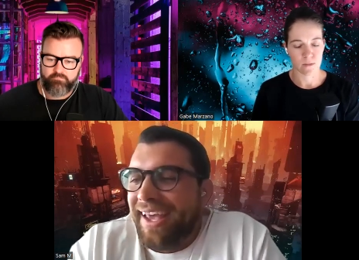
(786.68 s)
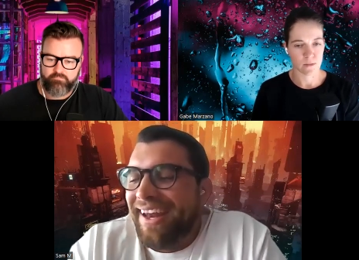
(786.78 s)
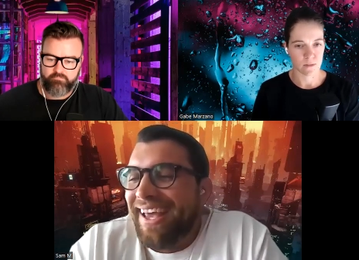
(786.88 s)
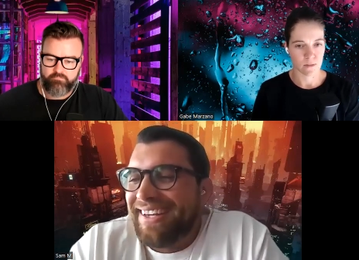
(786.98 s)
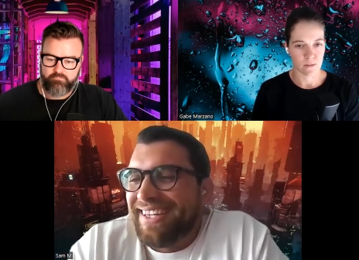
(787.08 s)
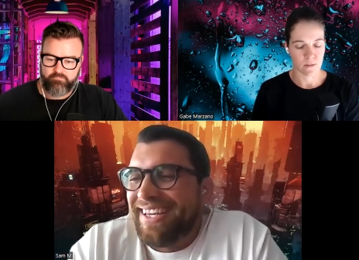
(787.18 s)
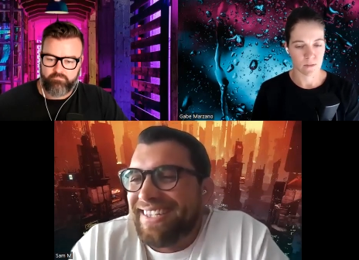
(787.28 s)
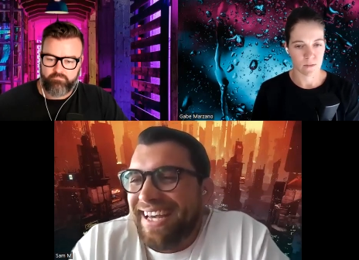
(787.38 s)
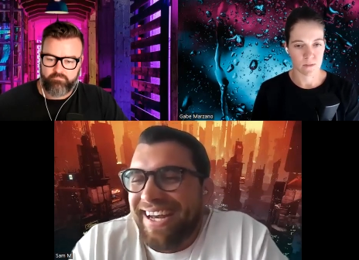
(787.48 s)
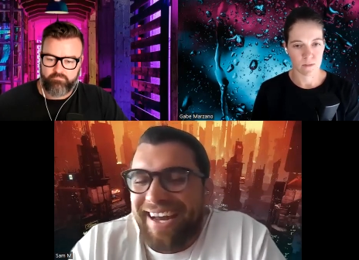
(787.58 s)
Speaker 1: And it
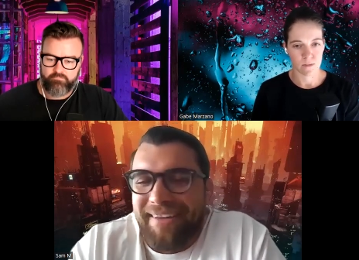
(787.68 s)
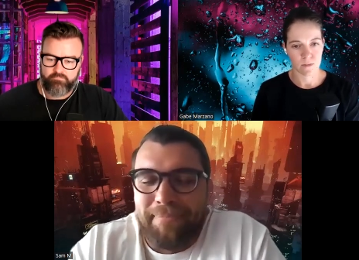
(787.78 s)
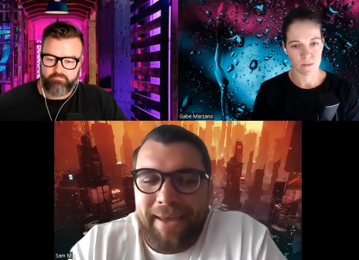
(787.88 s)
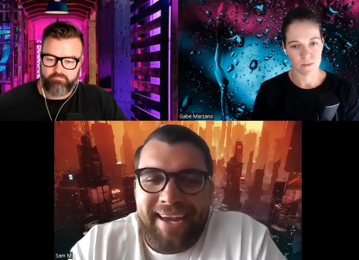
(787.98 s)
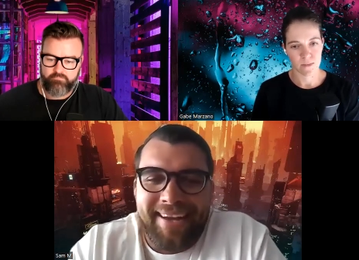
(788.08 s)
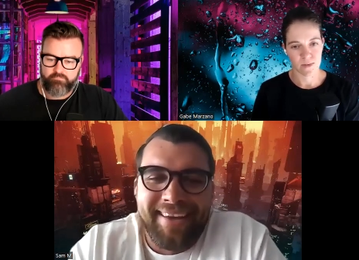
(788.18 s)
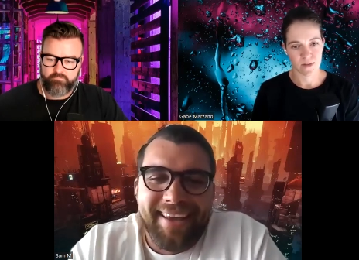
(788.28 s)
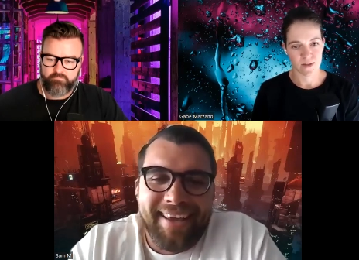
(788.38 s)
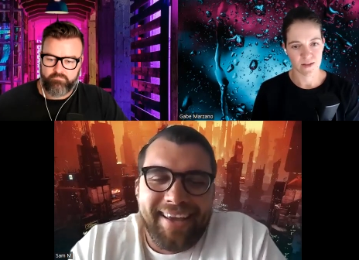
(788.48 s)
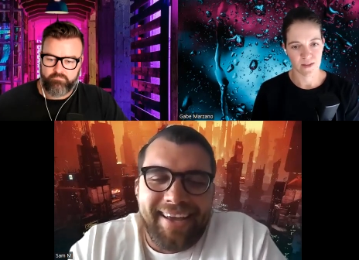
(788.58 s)
just ended up
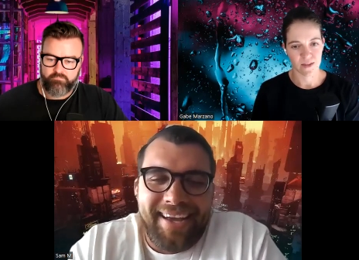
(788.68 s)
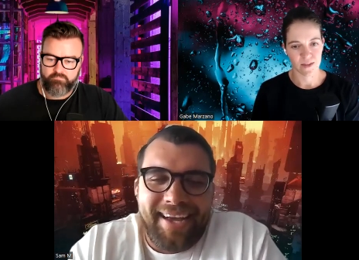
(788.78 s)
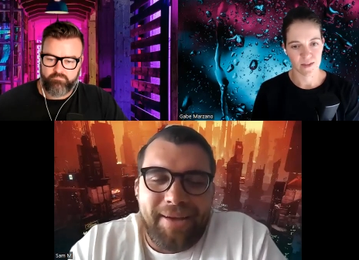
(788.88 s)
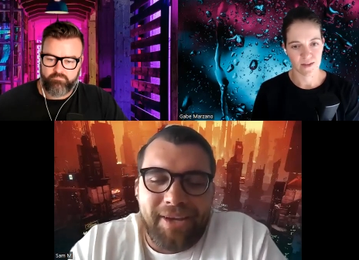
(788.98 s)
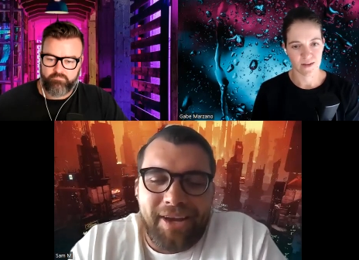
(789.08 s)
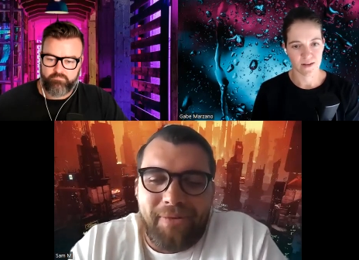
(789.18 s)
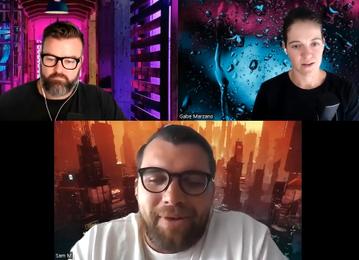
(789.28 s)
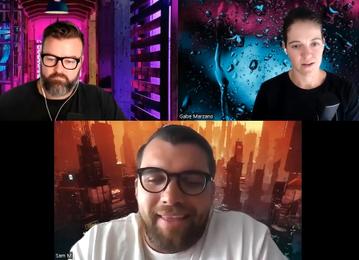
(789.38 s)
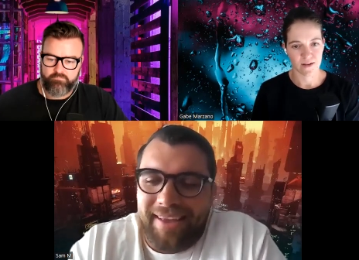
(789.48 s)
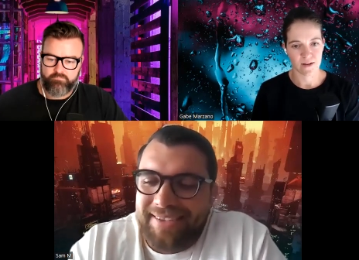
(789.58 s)
being uh, you
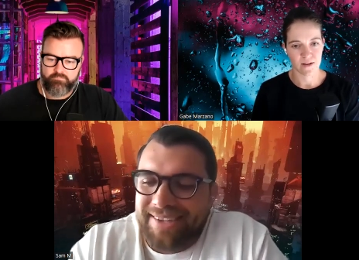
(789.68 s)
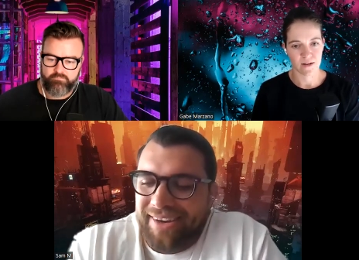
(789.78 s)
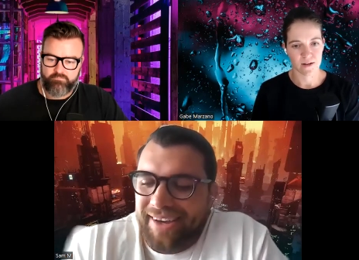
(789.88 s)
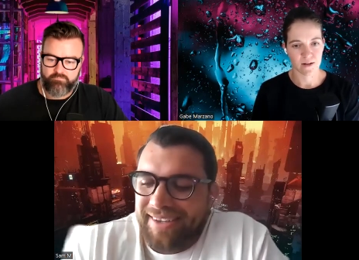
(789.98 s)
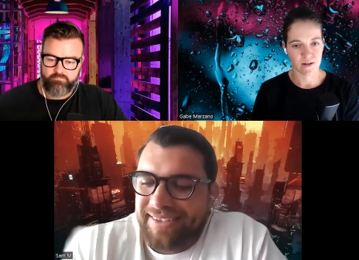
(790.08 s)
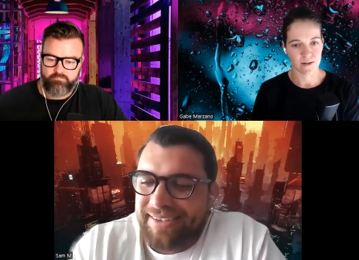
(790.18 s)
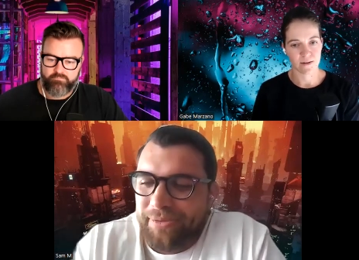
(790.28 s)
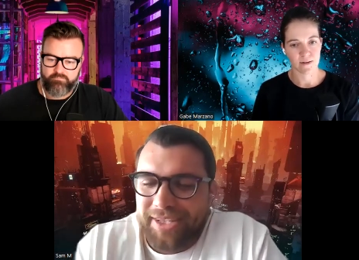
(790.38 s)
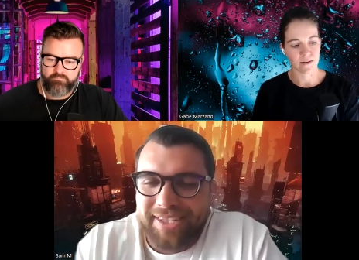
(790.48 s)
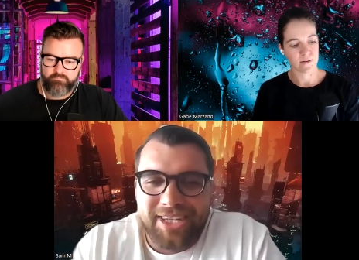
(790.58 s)
know, one of these
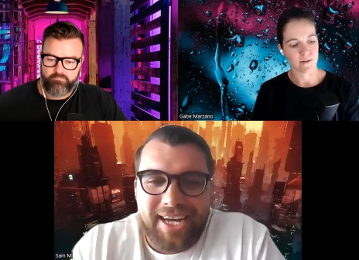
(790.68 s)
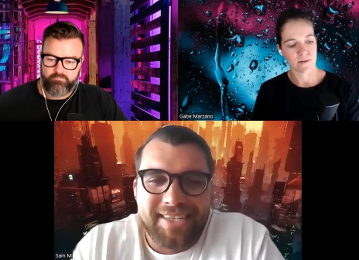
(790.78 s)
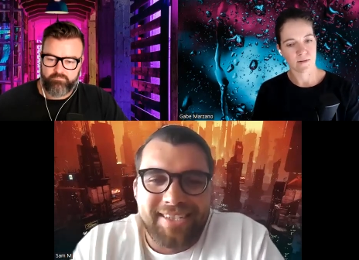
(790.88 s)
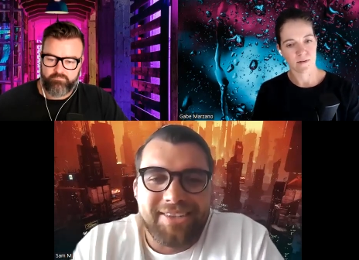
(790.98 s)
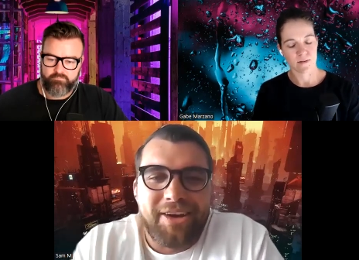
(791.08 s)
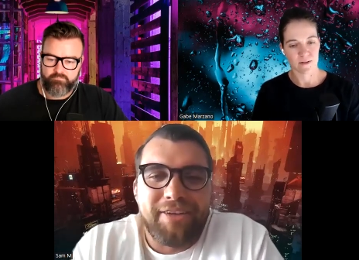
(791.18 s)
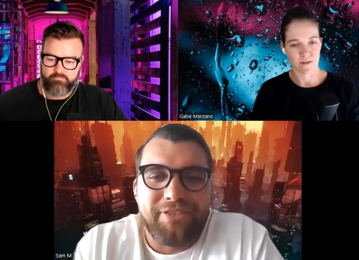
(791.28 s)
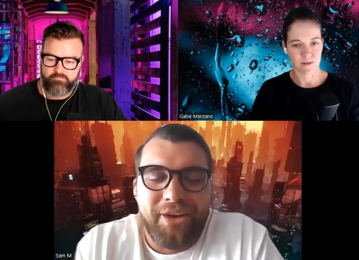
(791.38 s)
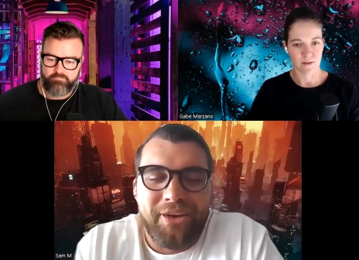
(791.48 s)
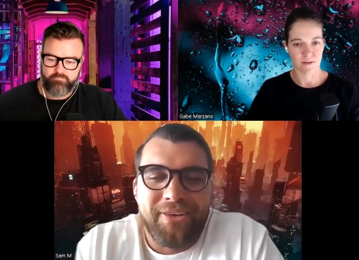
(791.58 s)
guys wanted to charge his
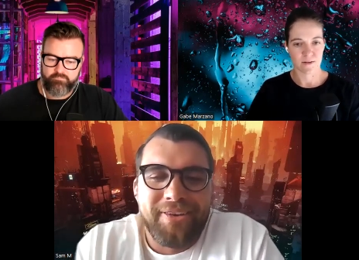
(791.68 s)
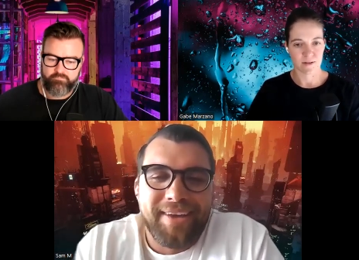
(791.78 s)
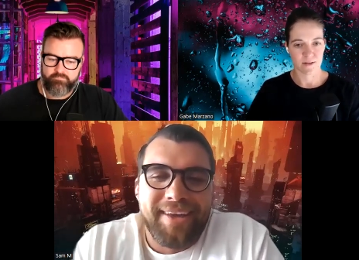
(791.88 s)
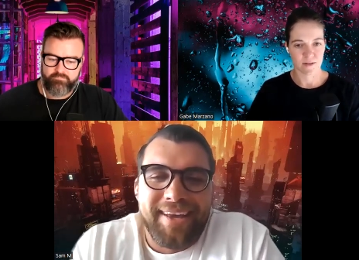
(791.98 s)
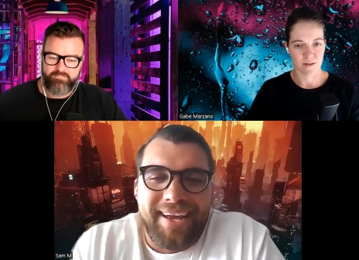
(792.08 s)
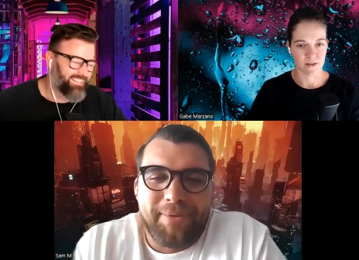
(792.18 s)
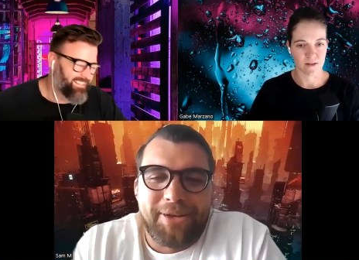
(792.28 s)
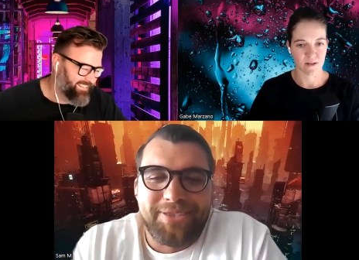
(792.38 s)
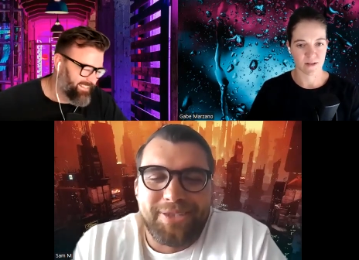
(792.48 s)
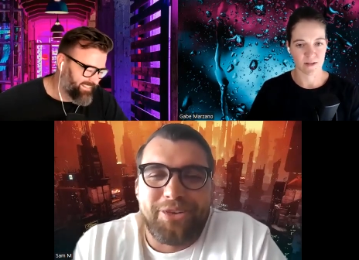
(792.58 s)
iPhone,
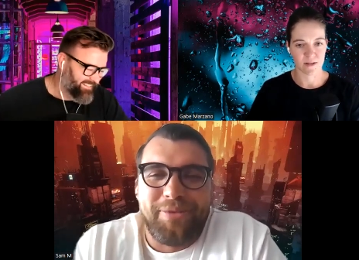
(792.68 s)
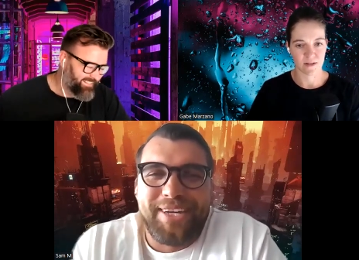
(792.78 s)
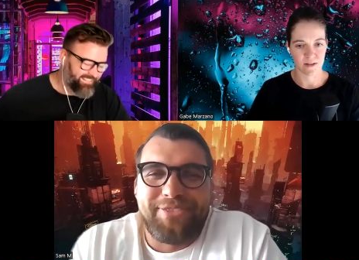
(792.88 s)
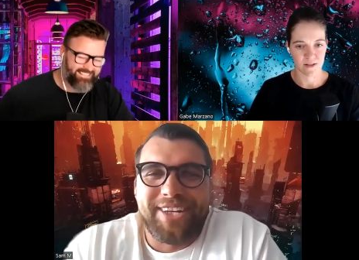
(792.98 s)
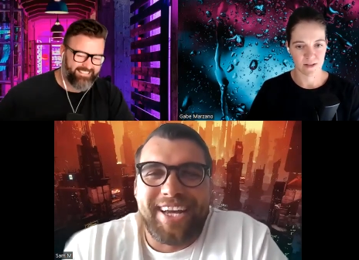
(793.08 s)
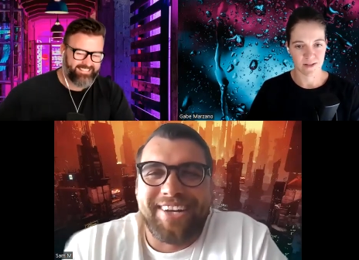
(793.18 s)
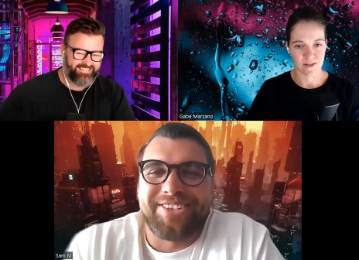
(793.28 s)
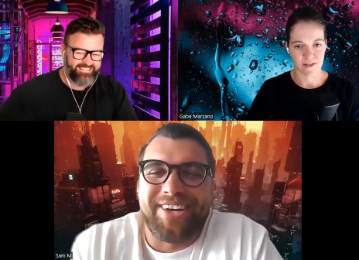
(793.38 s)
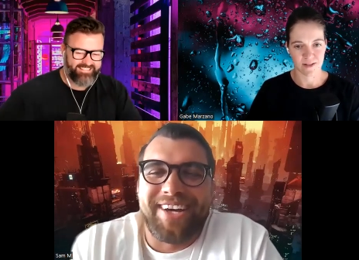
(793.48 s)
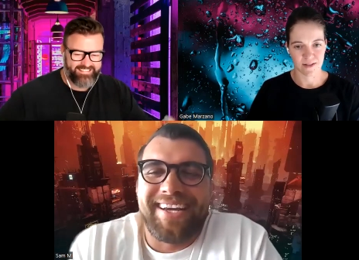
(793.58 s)
but because it was from a different
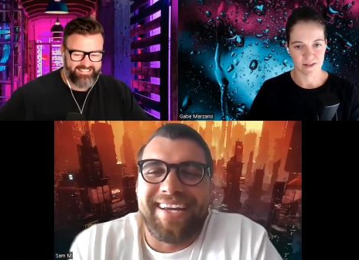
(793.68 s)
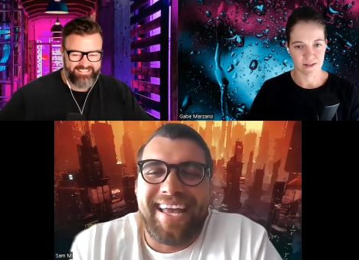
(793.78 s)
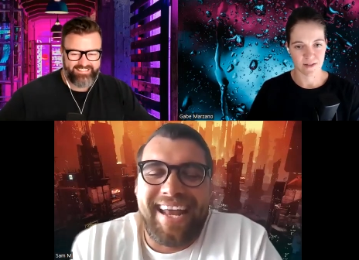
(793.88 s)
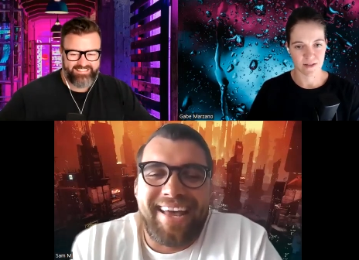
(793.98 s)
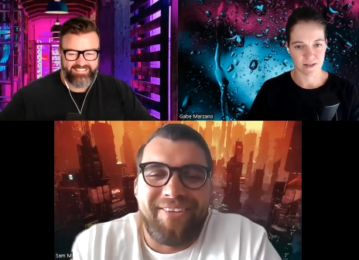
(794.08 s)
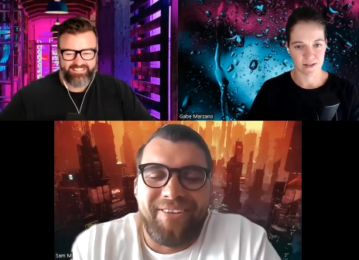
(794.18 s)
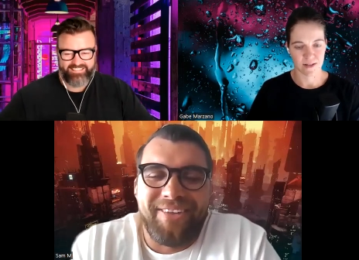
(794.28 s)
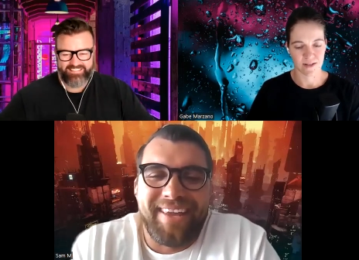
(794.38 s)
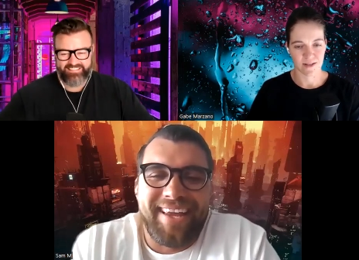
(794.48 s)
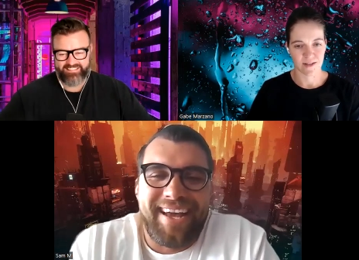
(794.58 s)
country, it had
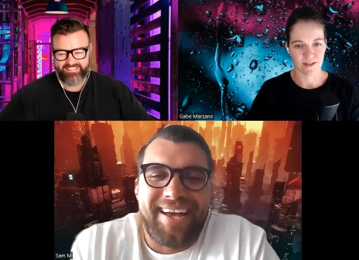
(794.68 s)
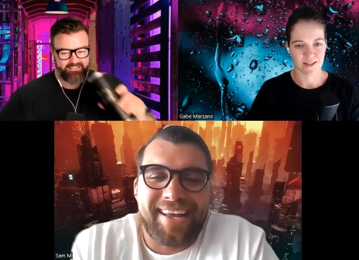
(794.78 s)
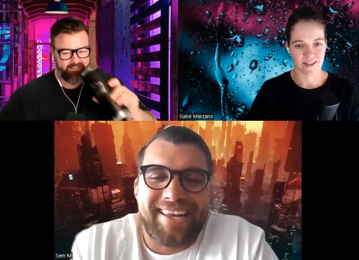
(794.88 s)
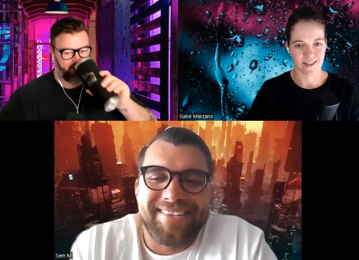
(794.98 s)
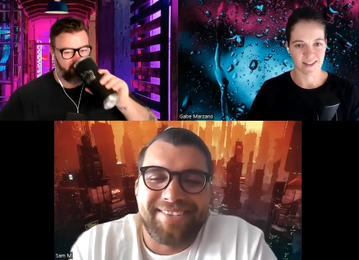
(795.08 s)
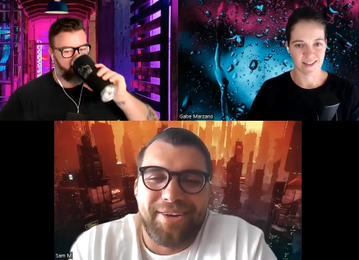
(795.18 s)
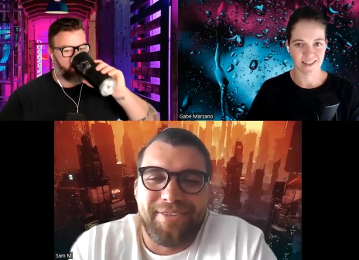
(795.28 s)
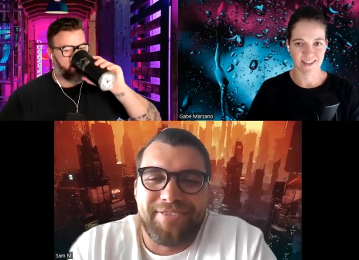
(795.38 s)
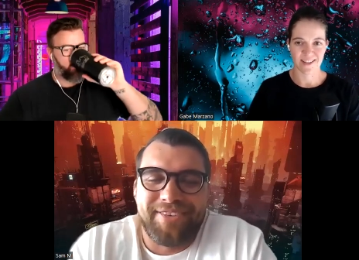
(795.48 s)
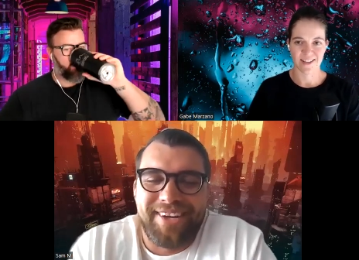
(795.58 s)
all the markings
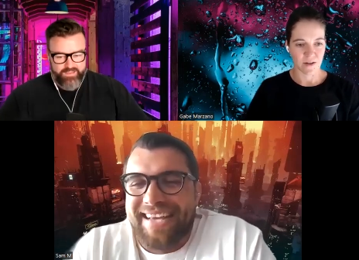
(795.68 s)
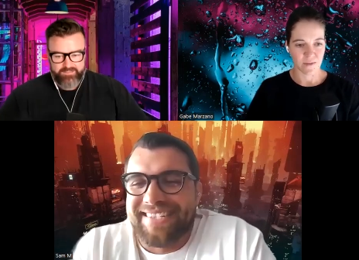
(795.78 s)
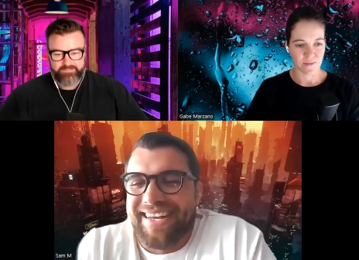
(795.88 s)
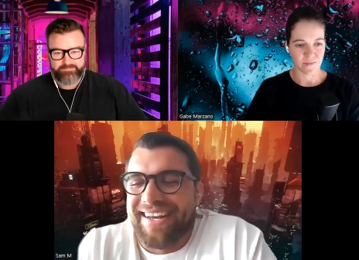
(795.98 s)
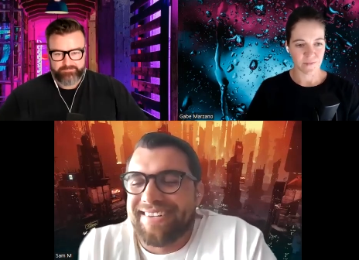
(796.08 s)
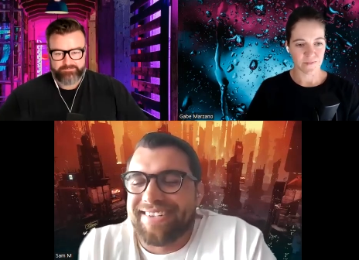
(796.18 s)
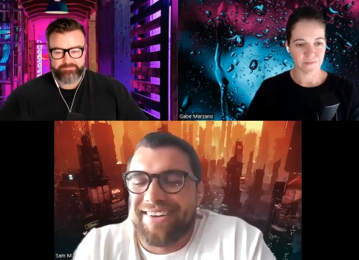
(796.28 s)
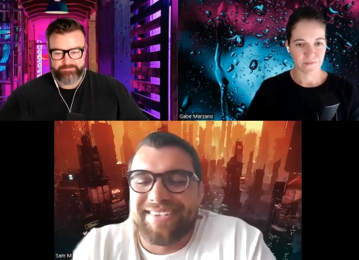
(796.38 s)
of an incident.